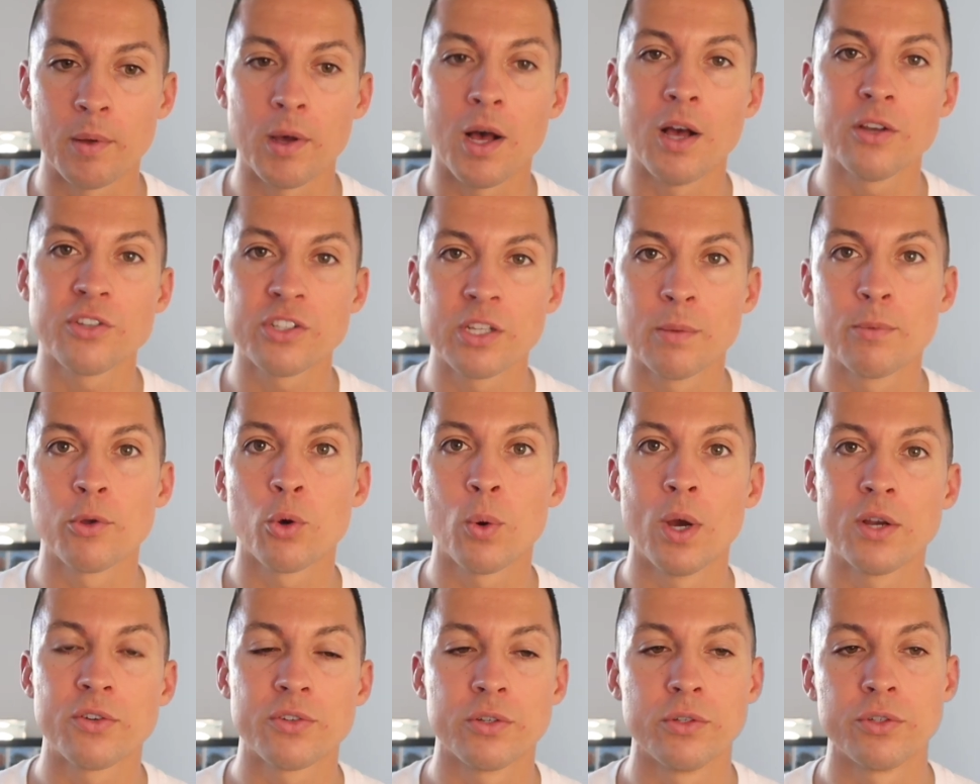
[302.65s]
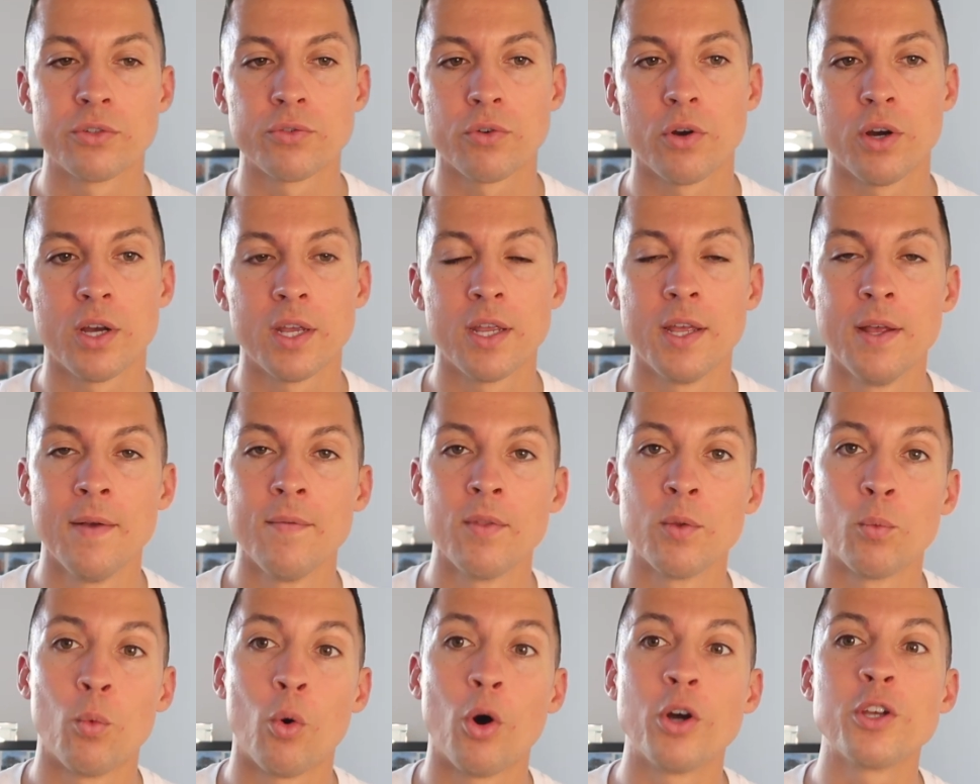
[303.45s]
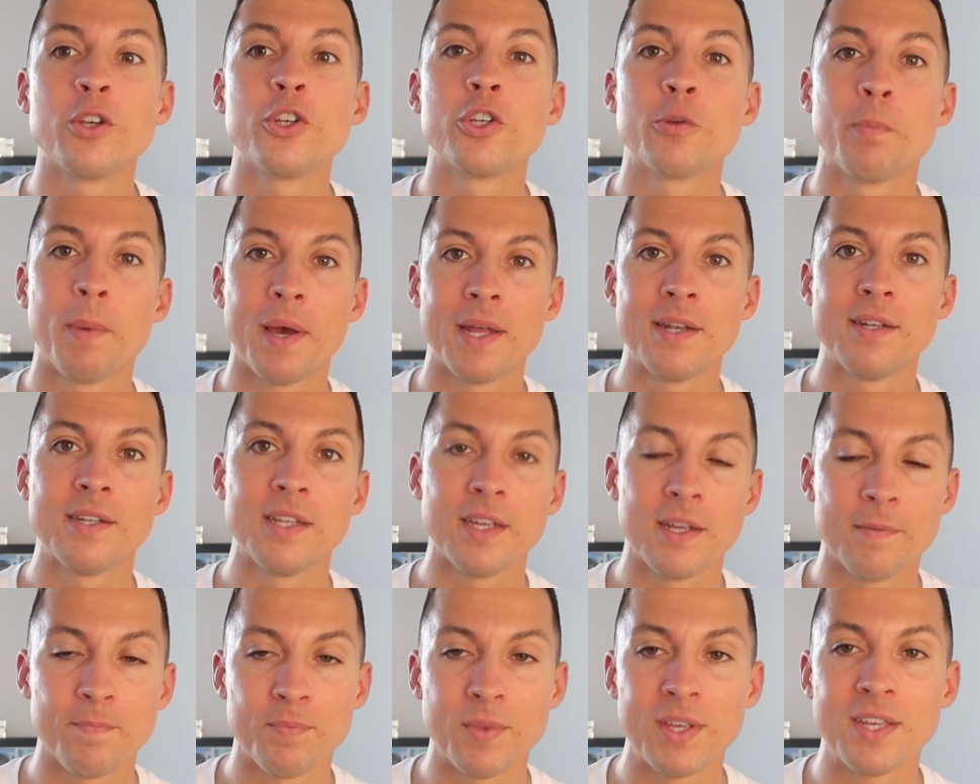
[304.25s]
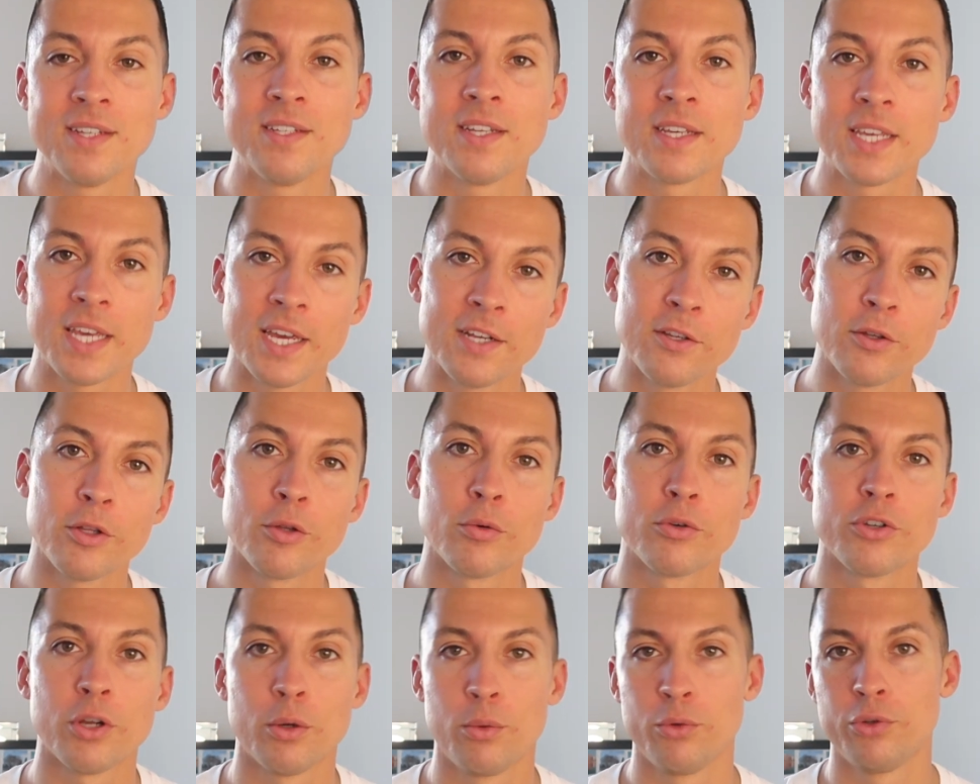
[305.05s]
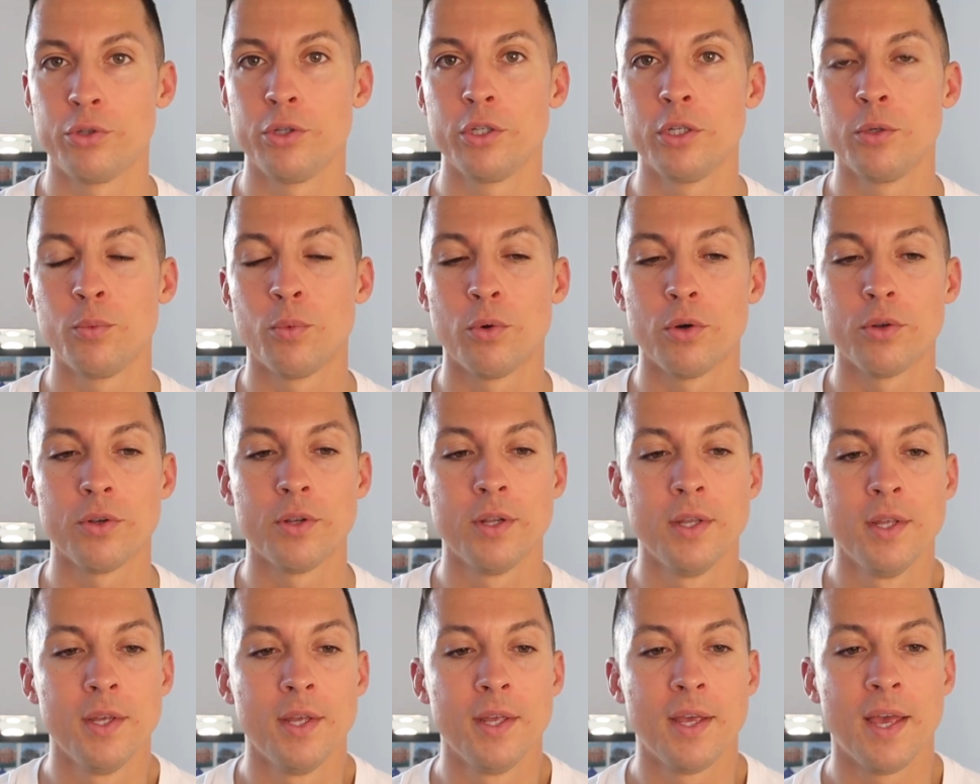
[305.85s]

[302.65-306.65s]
Ask them the questions, right? What are you spending? Is it getting you the results that you want?